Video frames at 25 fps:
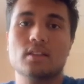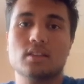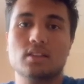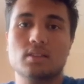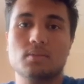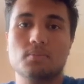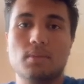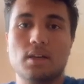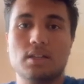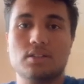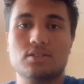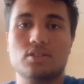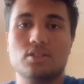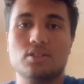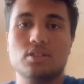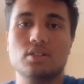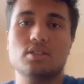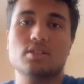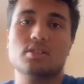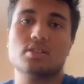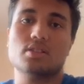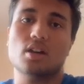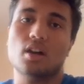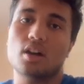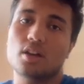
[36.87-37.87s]
The
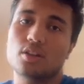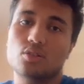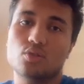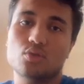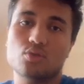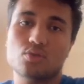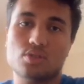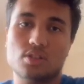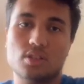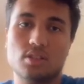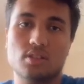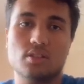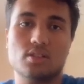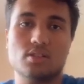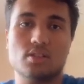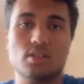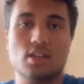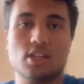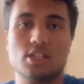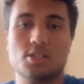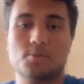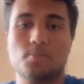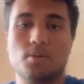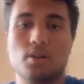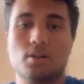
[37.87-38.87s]
materials I used in this
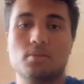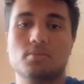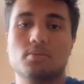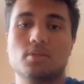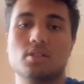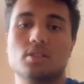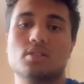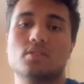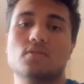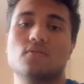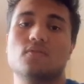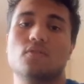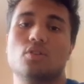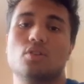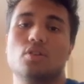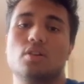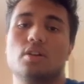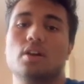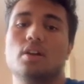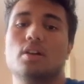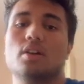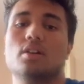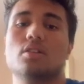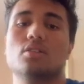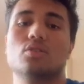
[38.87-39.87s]
experiment were
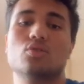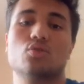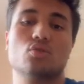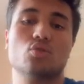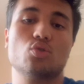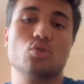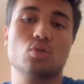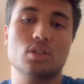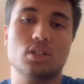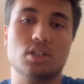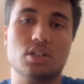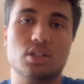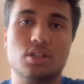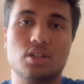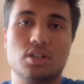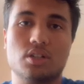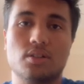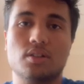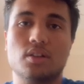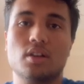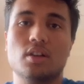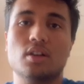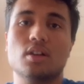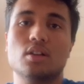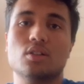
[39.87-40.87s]
a ruler,
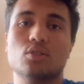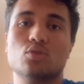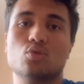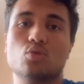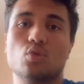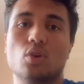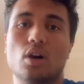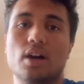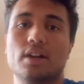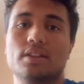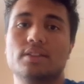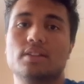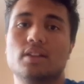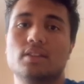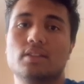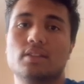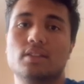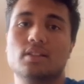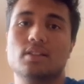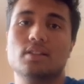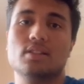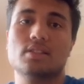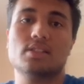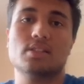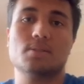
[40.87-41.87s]
two
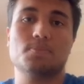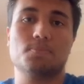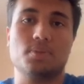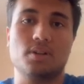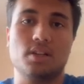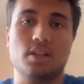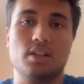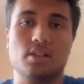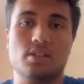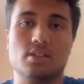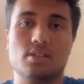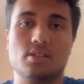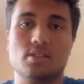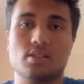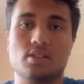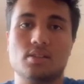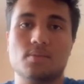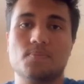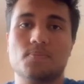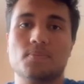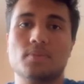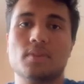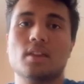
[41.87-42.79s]
identical springs,